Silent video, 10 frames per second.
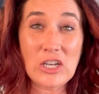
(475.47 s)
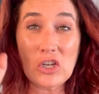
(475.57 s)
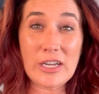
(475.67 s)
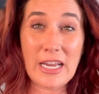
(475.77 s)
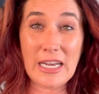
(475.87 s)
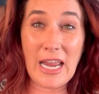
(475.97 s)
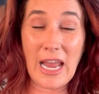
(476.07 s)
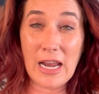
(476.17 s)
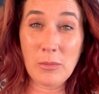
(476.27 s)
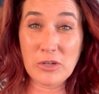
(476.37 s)
looking
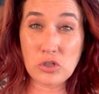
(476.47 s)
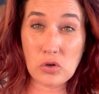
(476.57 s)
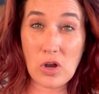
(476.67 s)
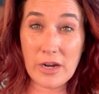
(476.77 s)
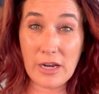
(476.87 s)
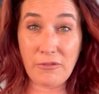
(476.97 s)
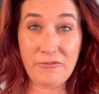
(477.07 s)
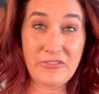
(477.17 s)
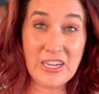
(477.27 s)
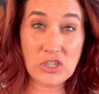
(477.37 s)
animatronic
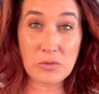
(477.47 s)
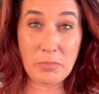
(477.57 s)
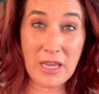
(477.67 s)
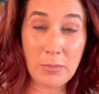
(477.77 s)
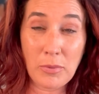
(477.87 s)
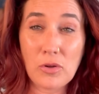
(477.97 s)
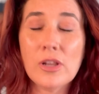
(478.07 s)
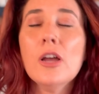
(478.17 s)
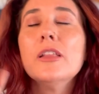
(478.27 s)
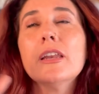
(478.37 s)
fish people,
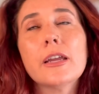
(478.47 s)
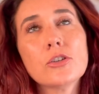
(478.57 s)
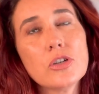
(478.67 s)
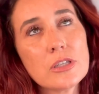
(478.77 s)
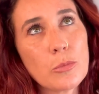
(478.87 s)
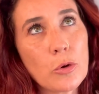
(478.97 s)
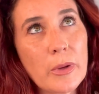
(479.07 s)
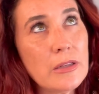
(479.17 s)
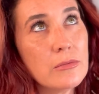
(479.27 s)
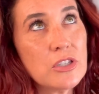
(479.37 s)
then I guess she's a
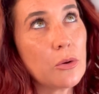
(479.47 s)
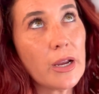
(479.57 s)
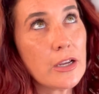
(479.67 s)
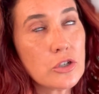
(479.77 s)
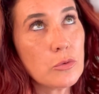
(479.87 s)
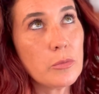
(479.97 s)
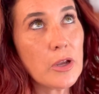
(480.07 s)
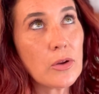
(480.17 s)
mermaid, so I guess she would be